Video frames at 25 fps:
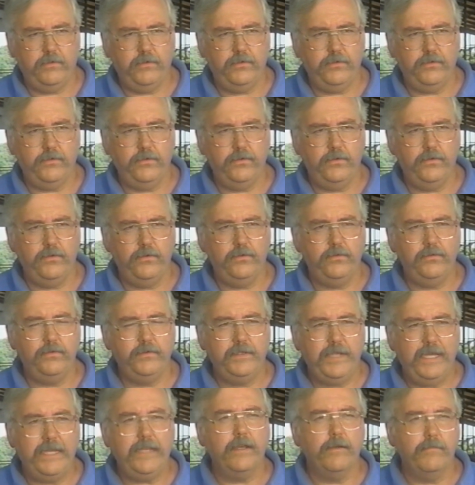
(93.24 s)
to
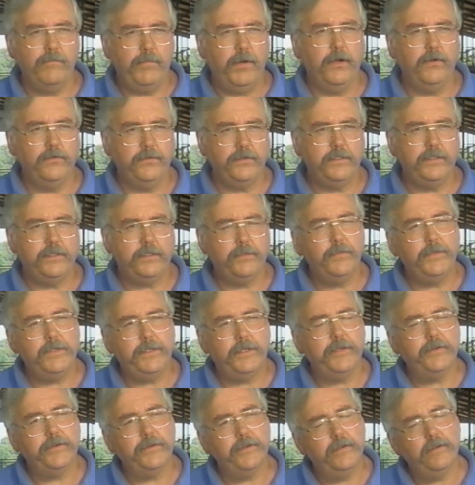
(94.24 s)
decompose this
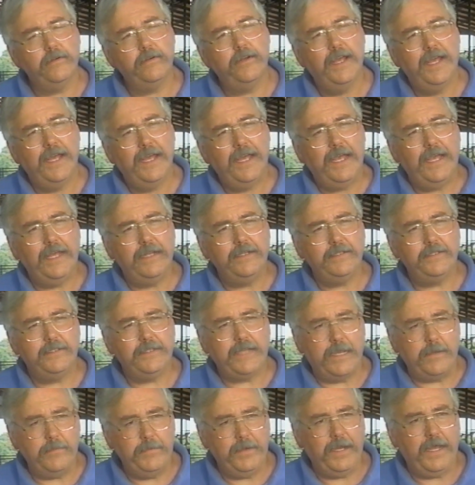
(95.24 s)
material and
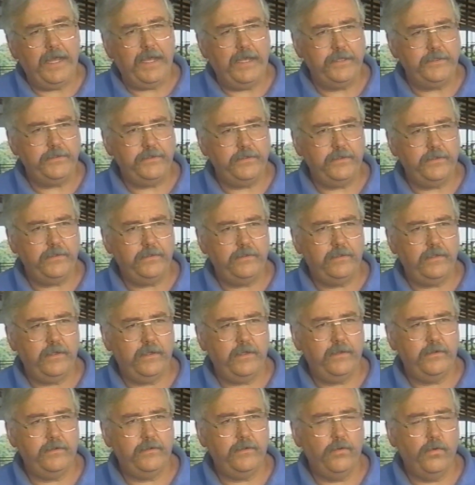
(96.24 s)
stabilize it
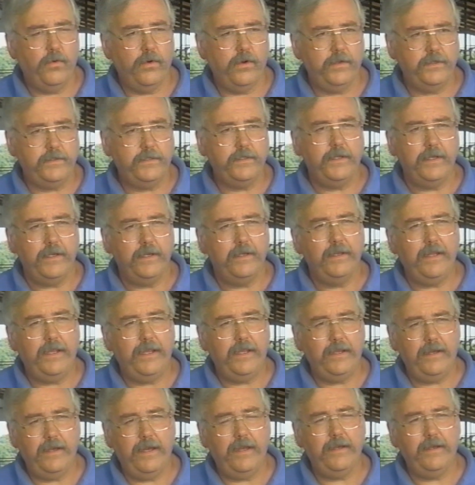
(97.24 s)
uh, to where it's in,
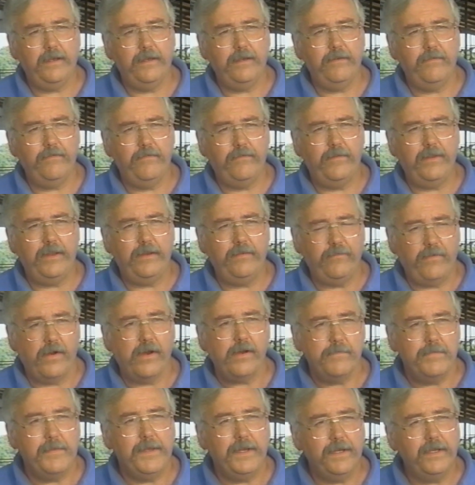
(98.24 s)
in an
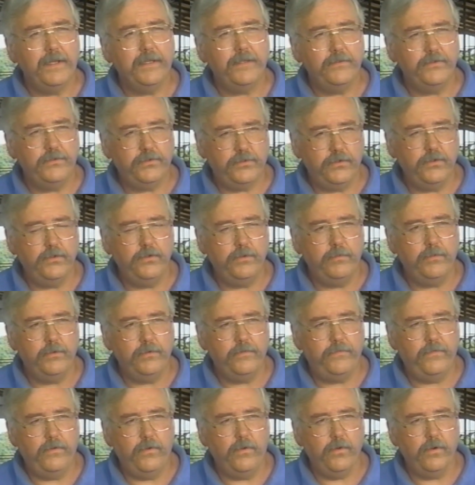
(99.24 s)
environmentally
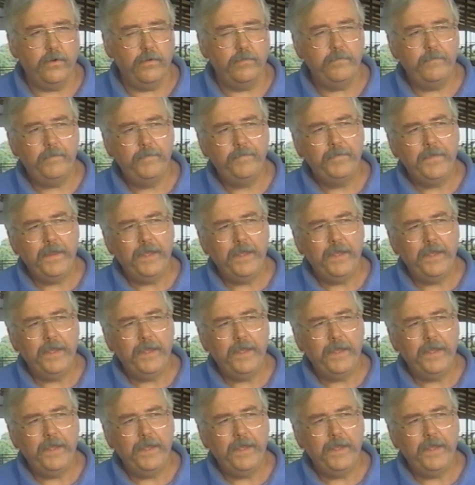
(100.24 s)
suitable form.